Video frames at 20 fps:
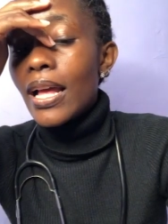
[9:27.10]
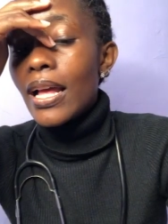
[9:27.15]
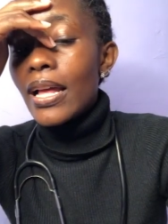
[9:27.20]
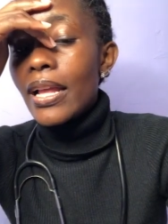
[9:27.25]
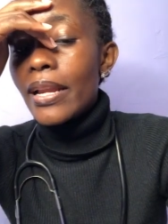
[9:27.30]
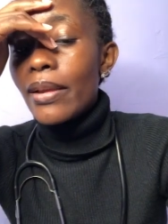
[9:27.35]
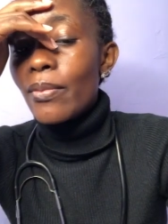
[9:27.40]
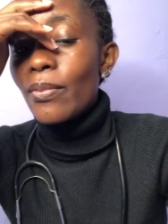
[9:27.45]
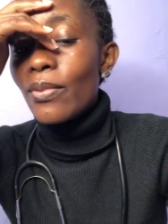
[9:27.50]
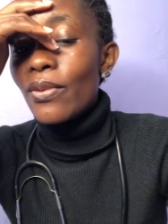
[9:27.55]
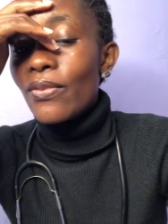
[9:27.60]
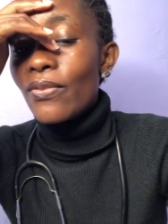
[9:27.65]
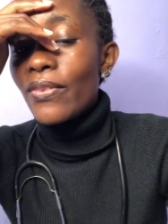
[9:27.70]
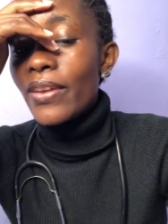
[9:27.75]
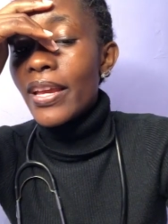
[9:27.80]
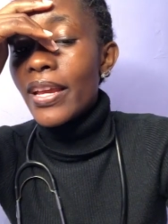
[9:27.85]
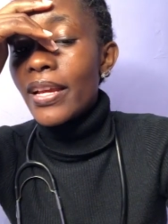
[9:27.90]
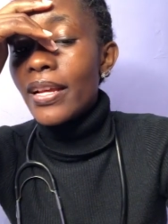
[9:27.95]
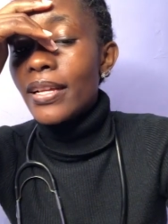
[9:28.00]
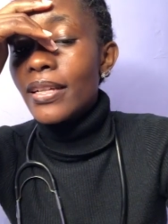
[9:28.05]

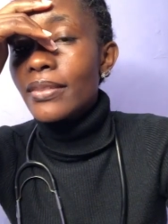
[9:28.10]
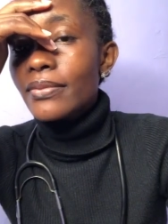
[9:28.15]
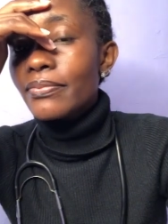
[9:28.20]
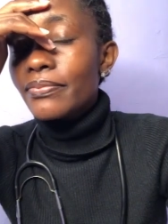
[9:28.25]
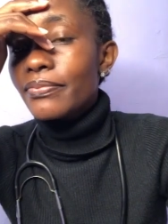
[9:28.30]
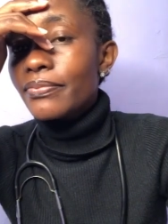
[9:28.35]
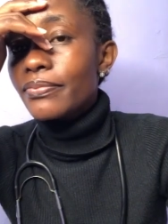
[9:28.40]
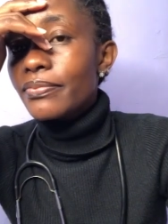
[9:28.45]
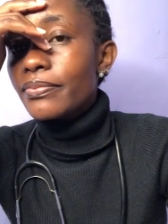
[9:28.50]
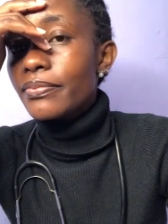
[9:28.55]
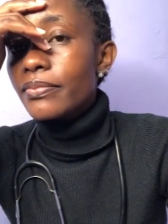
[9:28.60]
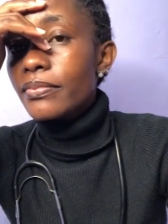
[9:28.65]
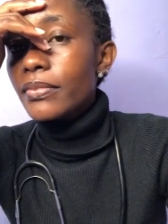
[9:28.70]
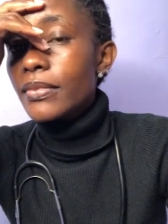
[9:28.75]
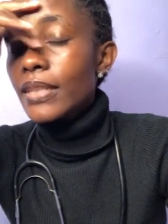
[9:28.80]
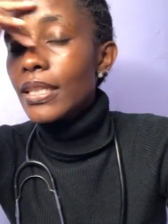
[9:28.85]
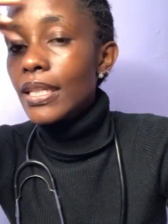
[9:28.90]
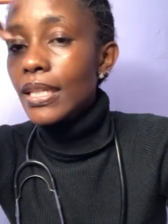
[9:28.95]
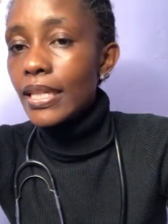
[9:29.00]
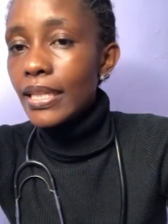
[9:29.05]
removing
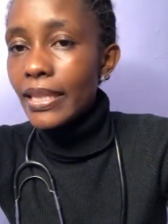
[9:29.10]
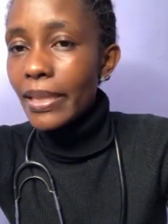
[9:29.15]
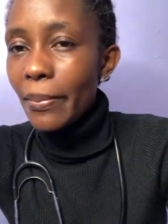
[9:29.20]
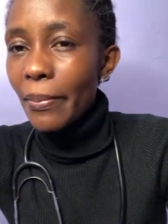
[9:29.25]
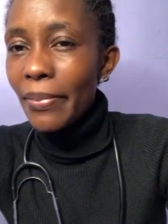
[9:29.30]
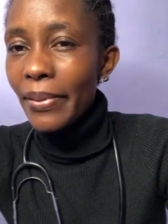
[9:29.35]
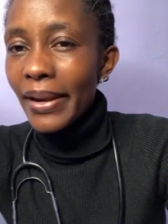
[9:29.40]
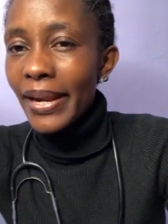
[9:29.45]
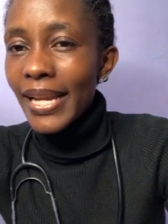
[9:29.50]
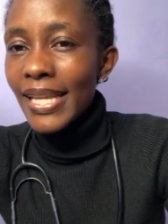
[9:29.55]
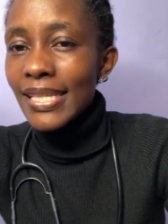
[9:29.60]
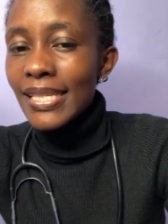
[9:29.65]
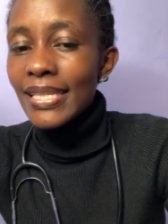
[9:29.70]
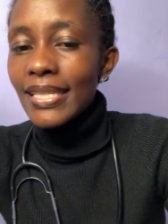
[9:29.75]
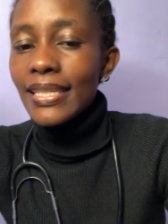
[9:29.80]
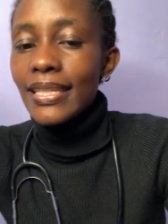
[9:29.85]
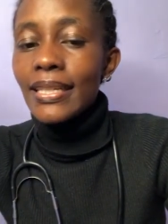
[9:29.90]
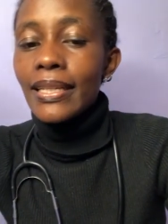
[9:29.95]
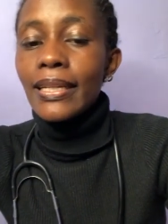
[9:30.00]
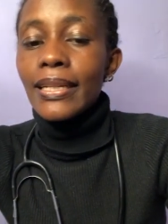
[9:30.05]
the breast,
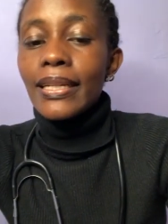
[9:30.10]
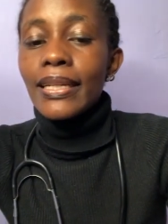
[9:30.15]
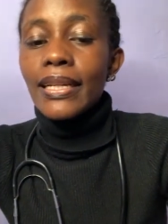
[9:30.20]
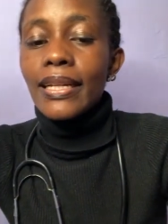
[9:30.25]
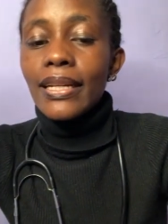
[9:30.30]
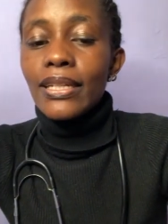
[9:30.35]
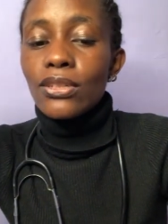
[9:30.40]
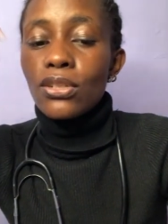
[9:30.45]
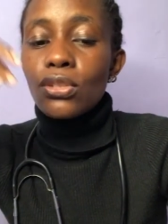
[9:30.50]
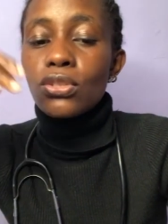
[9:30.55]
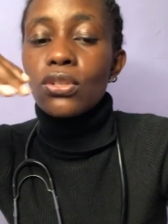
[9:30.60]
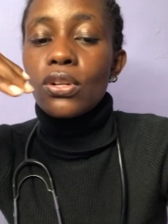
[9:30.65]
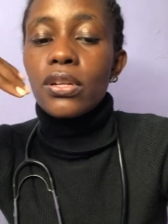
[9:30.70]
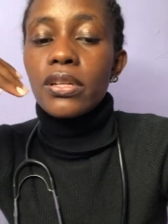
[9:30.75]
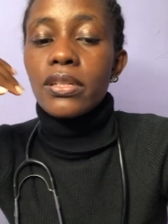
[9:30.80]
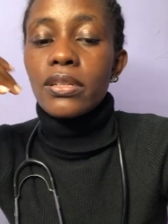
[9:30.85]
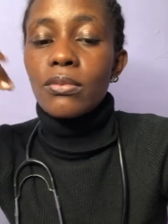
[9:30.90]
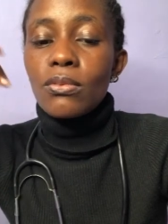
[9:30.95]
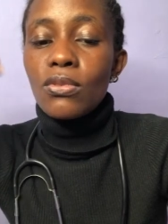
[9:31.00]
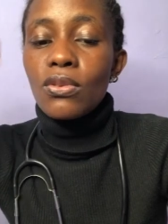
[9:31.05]
total
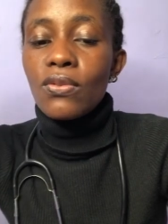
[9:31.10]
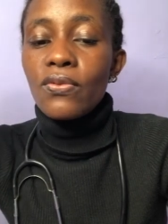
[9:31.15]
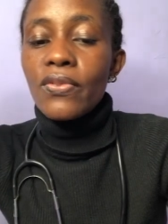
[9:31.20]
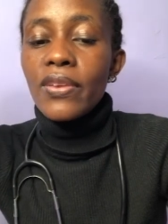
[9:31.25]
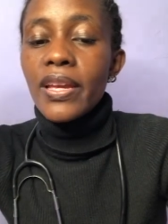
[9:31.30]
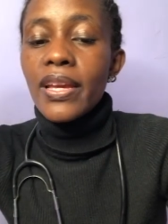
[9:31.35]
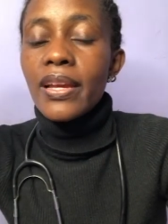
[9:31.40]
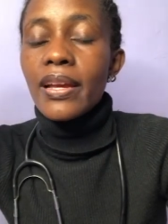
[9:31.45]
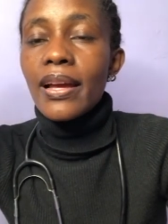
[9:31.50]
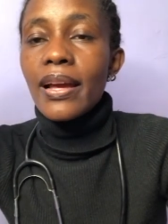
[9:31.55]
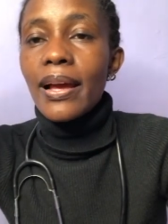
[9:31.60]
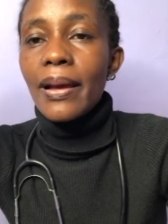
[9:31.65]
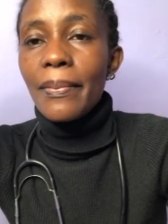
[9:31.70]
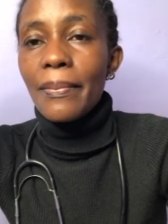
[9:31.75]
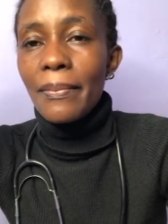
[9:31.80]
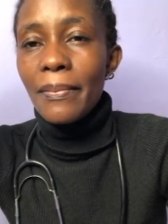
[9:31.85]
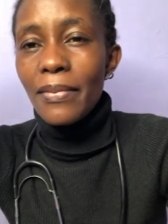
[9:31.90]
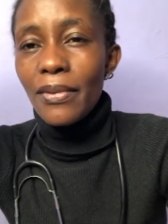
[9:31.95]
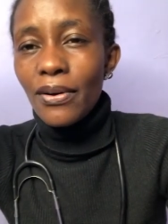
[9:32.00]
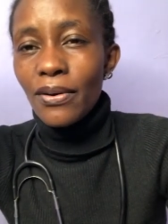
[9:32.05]
removing
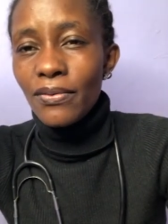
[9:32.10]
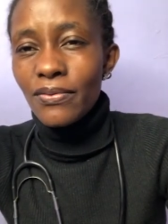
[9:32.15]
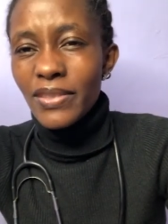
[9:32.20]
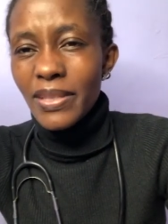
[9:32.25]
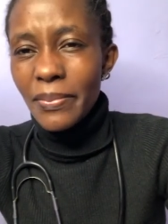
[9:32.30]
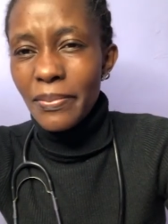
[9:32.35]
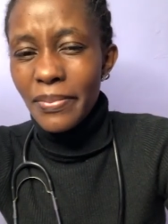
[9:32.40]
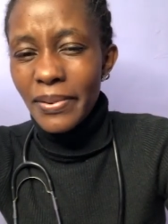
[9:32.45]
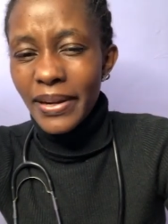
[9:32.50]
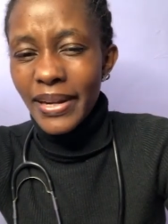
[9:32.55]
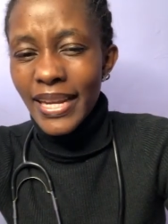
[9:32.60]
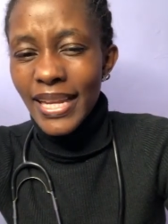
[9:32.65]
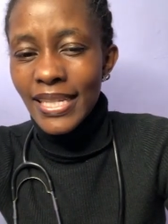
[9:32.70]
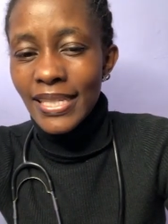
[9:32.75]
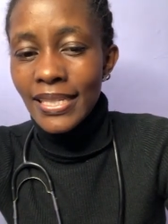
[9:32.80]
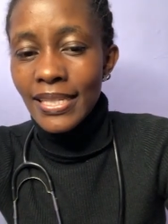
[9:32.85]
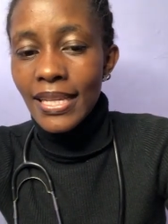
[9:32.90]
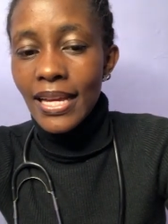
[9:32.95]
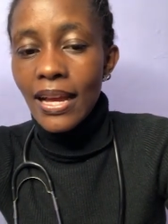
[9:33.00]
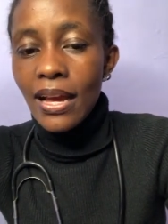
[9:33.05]
of the
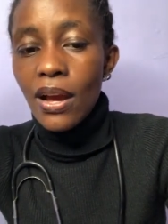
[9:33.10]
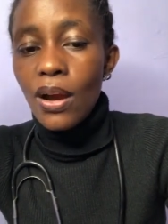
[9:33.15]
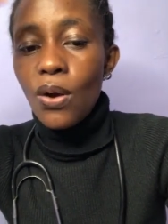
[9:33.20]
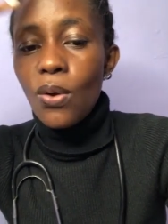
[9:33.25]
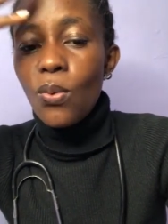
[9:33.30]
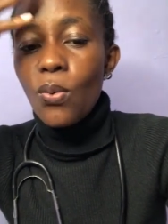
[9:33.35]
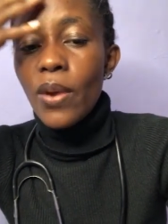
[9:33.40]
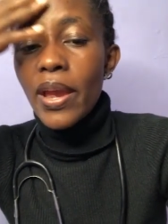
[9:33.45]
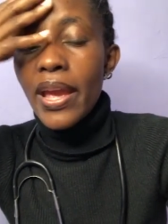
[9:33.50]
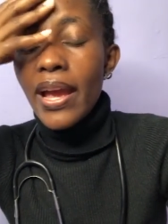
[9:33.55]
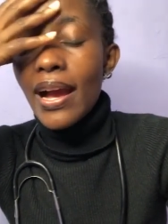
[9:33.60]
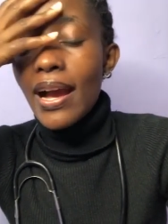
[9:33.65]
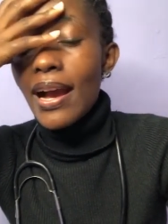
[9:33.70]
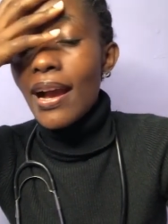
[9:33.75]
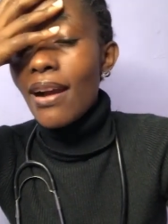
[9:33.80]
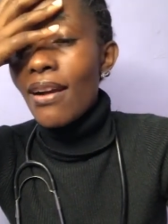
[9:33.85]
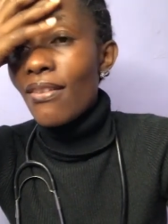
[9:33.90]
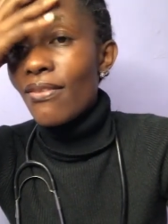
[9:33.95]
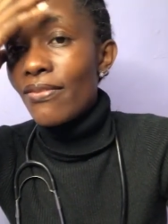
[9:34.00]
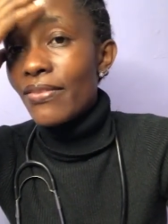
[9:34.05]
breast. We
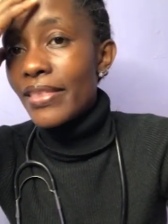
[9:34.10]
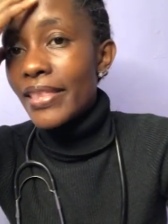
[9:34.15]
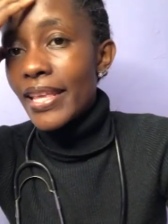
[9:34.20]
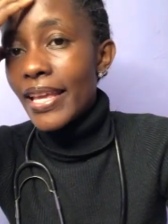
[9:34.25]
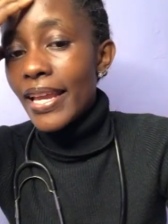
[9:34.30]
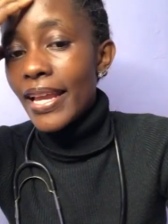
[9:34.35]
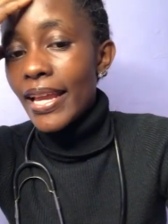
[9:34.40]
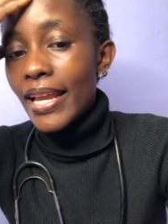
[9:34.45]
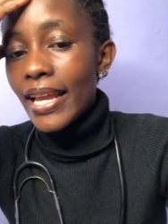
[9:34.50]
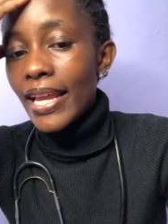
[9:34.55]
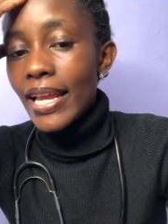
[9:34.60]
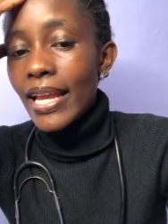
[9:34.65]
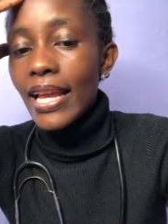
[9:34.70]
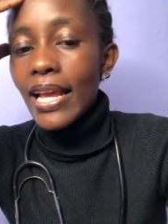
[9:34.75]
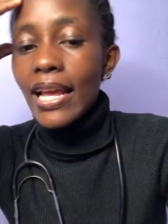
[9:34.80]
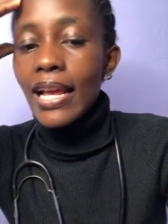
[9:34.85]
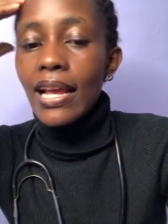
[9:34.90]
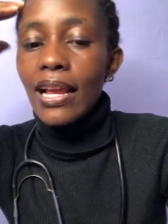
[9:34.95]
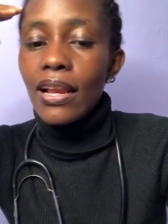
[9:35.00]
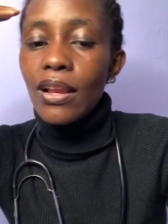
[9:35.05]
have the
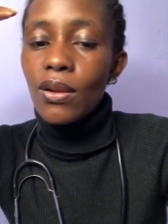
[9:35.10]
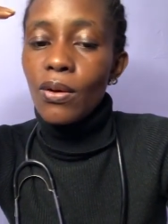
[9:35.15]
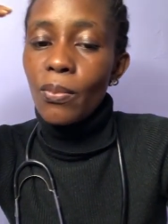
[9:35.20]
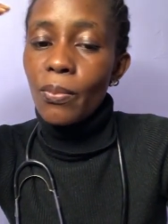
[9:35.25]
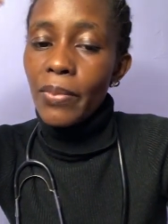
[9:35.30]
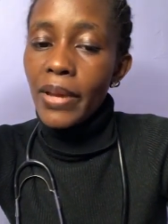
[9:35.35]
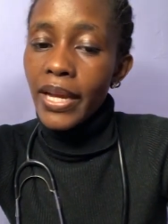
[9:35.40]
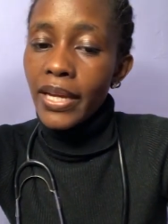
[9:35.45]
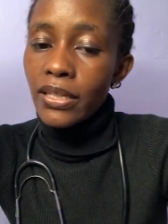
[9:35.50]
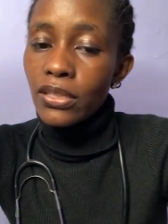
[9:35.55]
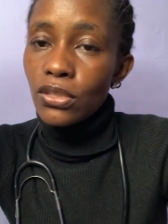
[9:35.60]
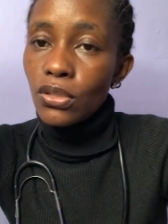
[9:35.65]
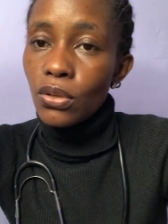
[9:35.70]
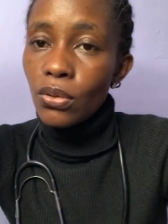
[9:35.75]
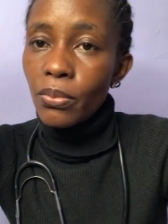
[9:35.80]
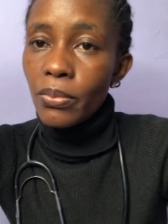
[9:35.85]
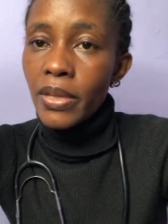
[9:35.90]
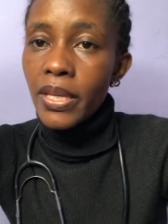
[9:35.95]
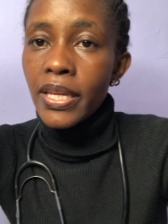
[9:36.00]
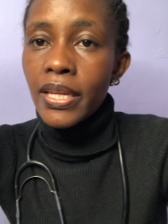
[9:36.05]

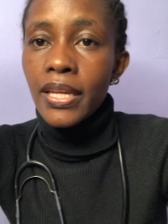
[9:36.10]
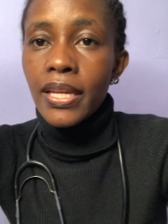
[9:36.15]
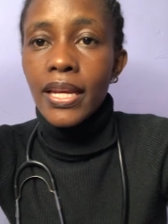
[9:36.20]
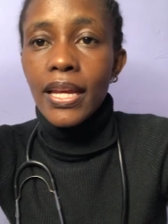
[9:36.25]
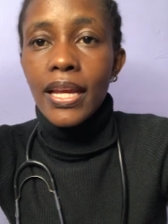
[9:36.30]
lumpectomy,